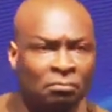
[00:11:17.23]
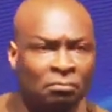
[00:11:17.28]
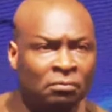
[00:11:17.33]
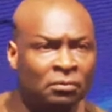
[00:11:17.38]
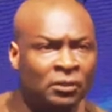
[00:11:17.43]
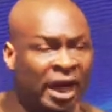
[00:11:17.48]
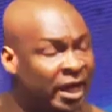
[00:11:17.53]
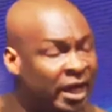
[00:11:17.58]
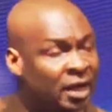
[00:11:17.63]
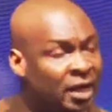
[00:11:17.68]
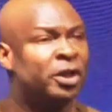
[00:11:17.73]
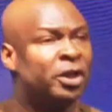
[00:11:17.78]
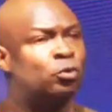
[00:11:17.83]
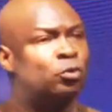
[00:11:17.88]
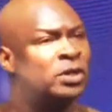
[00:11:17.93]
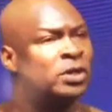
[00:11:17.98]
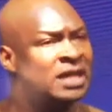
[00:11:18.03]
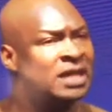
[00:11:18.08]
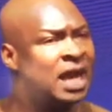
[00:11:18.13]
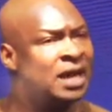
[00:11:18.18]
anybody
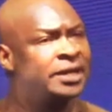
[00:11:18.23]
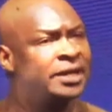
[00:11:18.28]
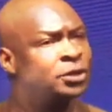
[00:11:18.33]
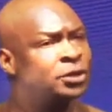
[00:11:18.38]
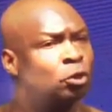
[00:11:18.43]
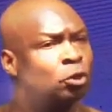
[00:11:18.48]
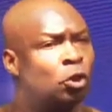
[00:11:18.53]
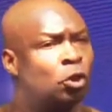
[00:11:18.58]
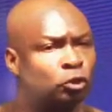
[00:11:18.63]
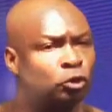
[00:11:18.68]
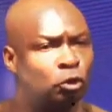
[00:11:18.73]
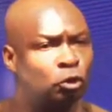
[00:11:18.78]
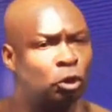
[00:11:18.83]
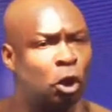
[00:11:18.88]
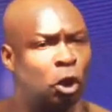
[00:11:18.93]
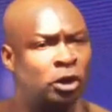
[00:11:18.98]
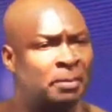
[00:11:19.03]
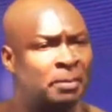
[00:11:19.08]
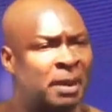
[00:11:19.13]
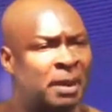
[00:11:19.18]
who is angry should go to
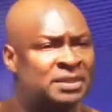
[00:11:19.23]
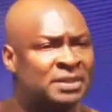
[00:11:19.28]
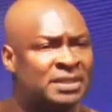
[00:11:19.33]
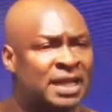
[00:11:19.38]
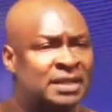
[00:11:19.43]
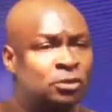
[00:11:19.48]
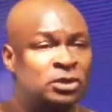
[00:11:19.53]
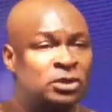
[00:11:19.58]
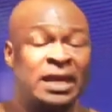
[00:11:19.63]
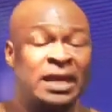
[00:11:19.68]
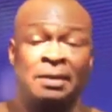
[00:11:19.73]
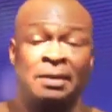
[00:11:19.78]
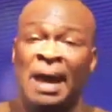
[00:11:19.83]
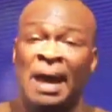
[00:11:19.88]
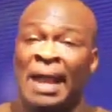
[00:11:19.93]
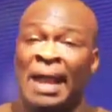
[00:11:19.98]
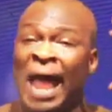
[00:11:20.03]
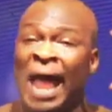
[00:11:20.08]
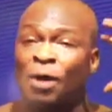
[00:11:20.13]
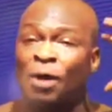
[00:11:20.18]
God the Bible says does any
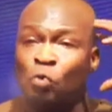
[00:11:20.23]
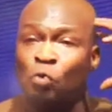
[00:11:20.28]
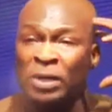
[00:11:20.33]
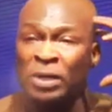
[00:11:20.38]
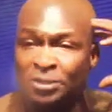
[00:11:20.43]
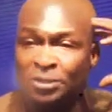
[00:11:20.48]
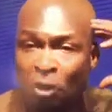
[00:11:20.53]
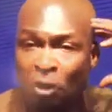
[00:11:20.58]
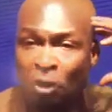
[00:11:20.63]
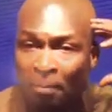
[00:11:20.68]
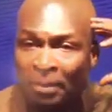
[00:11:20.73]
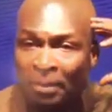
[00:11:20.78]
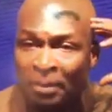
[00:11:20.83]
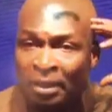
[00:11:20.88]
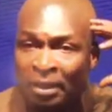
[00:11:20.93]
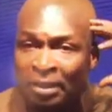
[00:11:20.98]
man lack wisdom